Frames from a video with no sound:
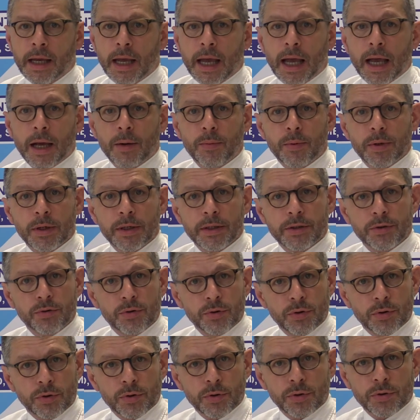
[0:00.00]
I will
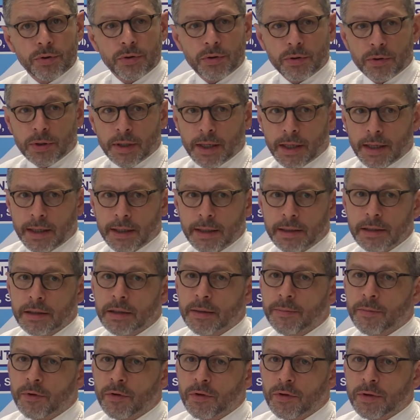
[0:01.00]
introduce today
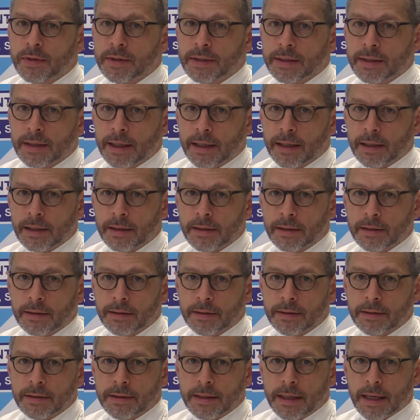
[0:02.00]
some of the
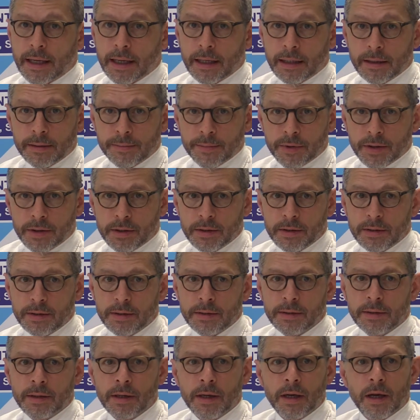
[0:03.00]
salient
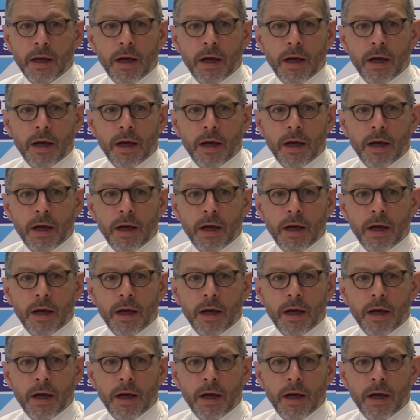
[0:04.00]
elements